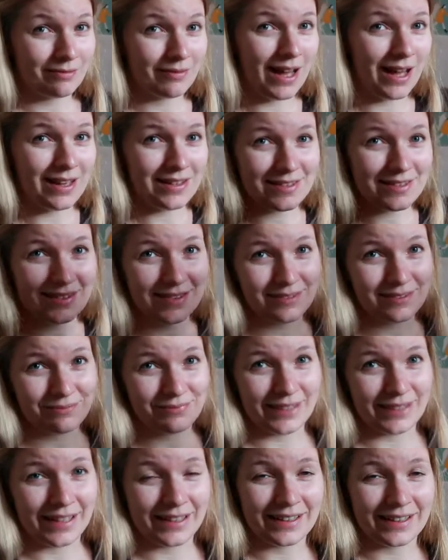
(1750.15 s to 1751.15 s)
us,
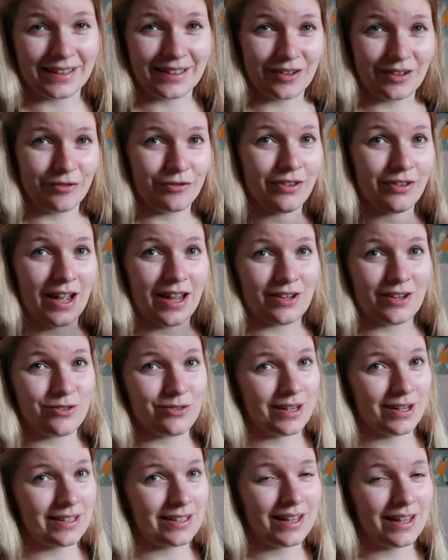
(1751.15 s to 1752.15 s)

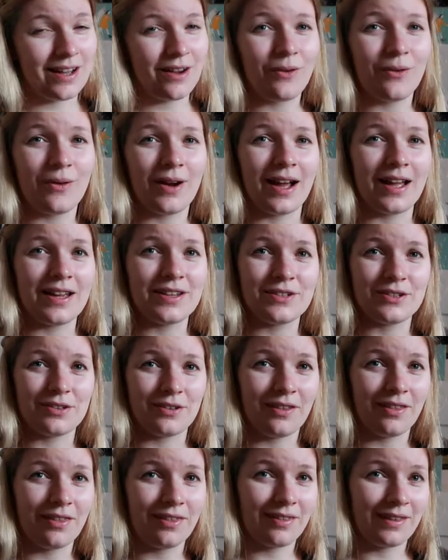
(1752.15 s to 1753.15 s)
confined right now, I
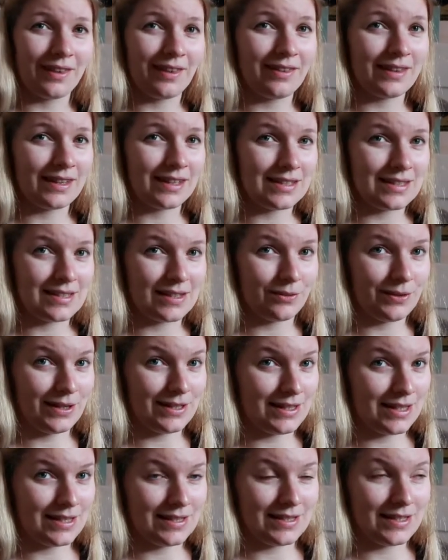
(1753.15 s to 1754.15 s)
don't think that it's a
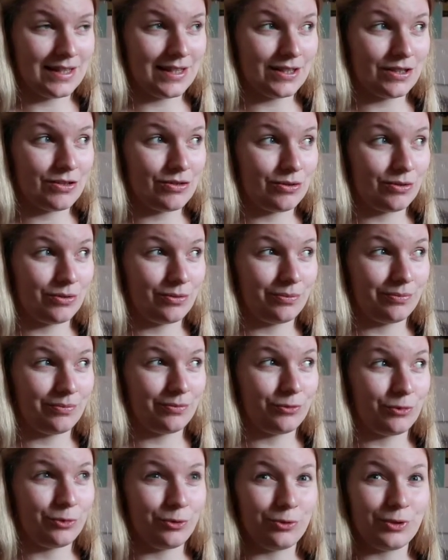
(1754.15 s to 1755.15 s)
great idea to
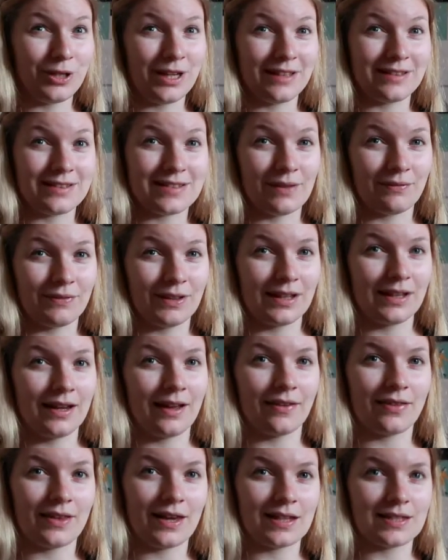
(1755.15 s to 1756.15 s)
read something
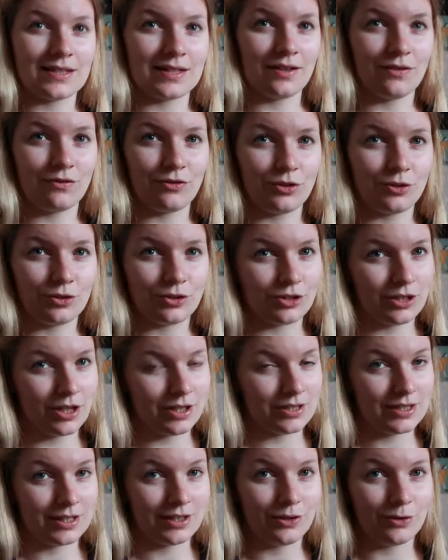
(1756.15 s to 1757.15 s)
like that if you're
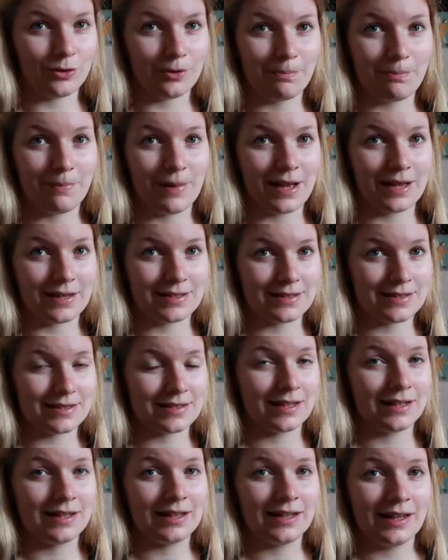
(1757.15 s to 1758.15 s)
not in your best,
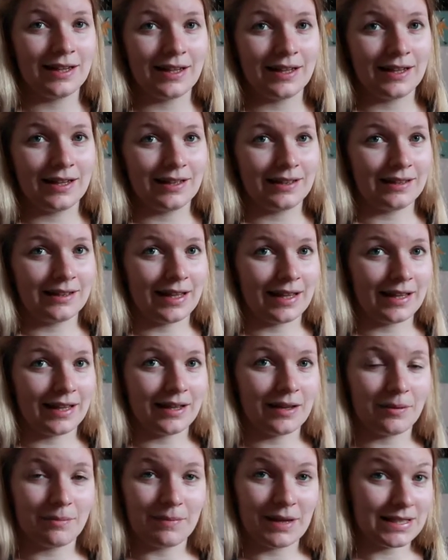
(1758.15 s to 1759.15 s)

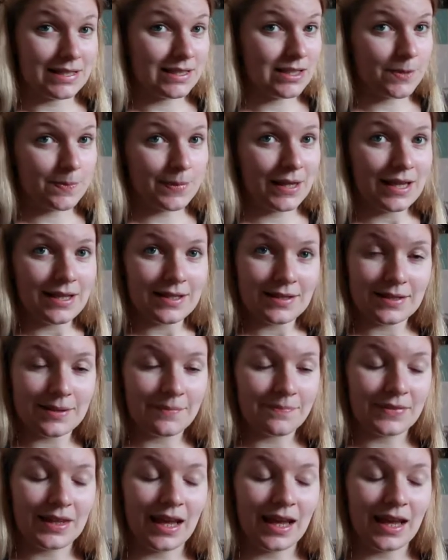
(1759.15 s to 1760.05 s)
mental space.